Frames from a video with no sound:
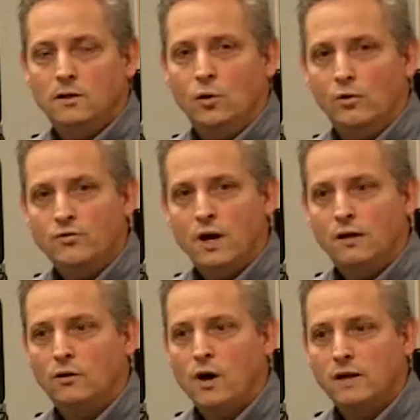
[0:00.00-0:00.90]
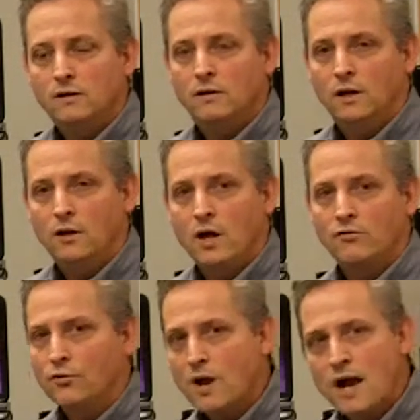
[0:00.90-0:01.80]
we've got a lot
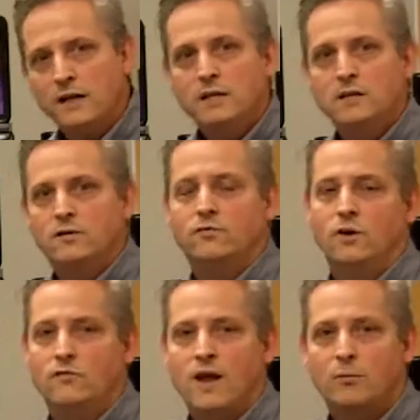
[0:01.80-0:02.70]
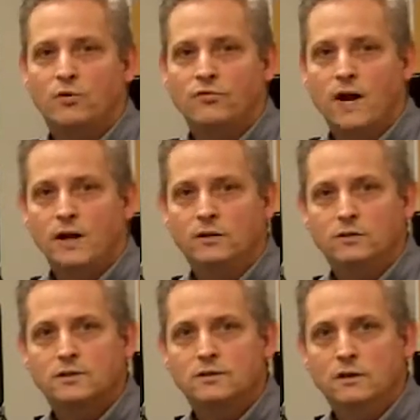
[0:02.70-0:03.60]
of variety of
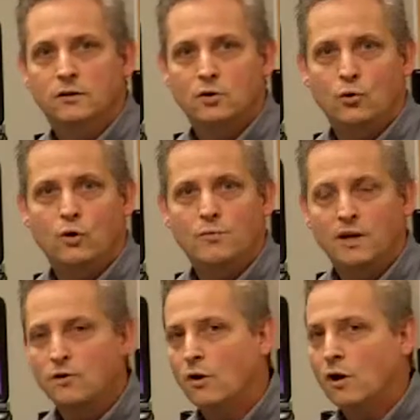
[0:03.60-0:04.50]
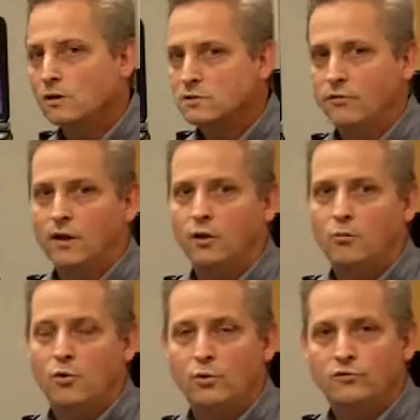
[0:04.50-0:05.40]
amplifiers here at Corey Micronics
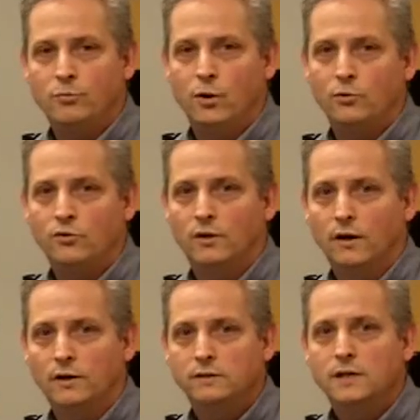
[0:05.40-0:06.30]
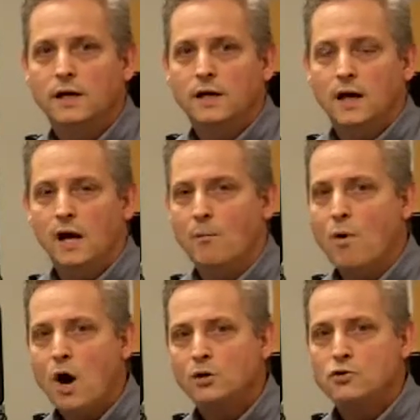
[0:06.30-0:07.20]
available as both
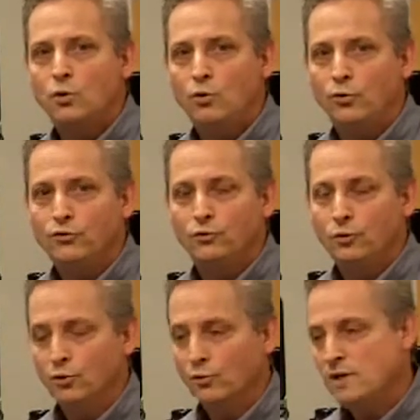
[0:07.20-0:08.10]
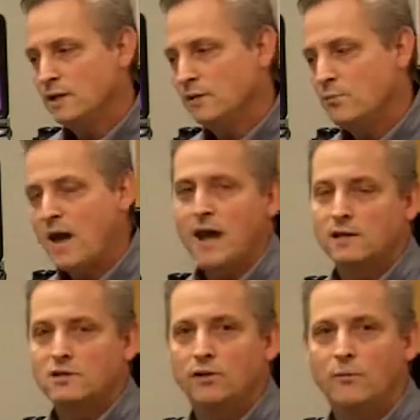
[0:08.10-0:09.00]
modules, or we can
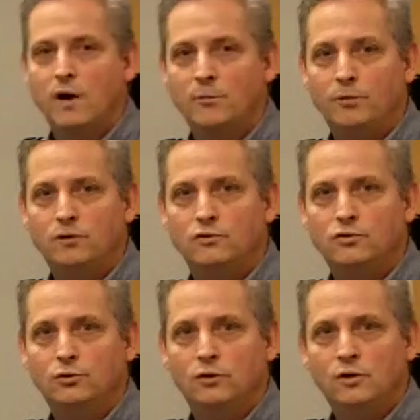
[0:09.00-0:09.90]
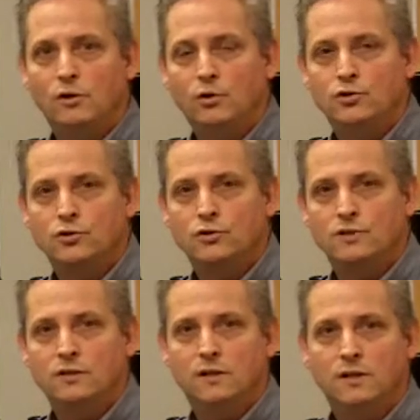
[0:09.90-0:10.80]
package them up into
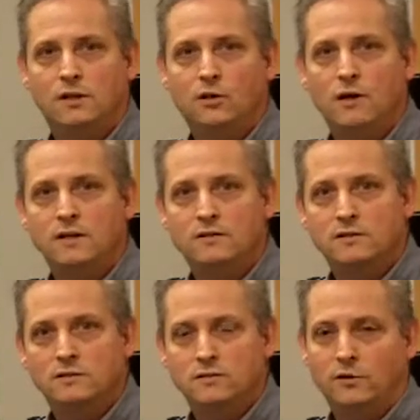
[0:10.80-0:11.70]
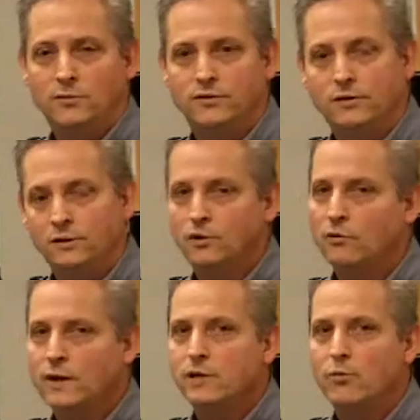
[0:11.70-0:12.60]
enclosures, into integrated systems, and
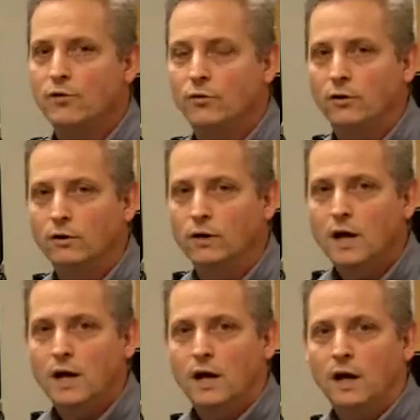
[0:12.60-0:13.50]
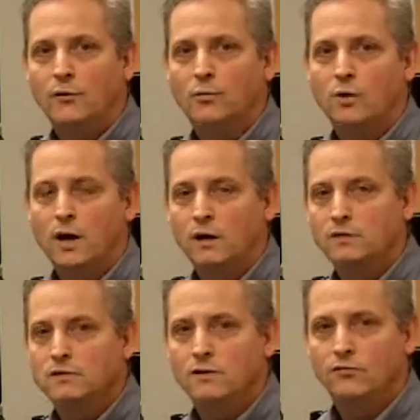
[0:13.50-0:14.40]
integrate them with our other
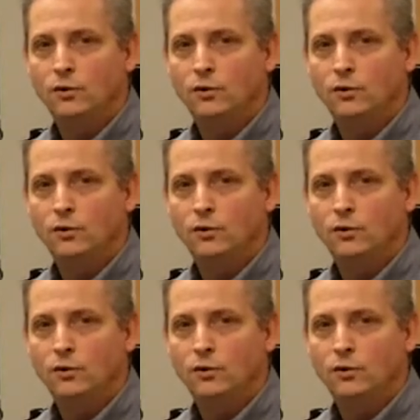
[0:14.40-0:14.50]
products like